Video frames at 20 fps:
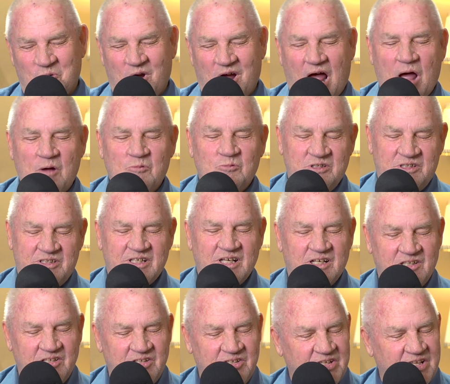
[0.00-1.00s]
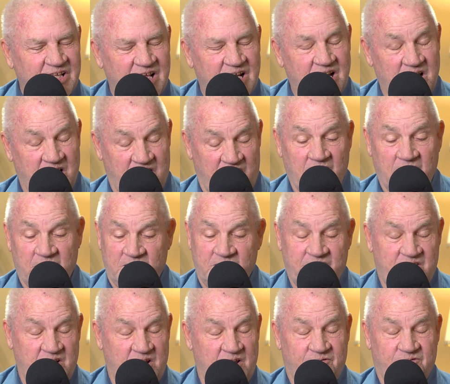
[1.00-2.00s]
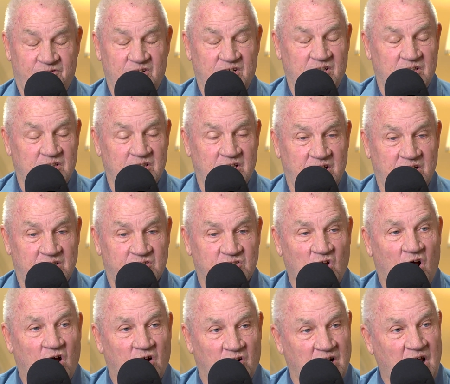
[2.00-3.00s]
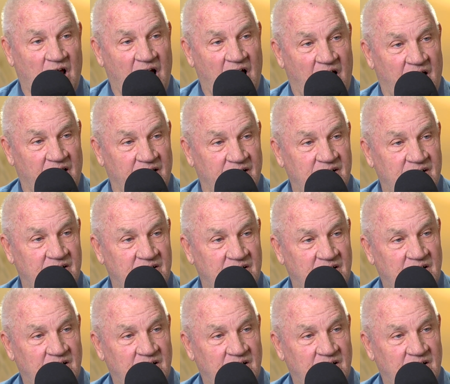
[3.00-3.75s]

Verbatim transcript: well, I would tell you that definitely it's all God.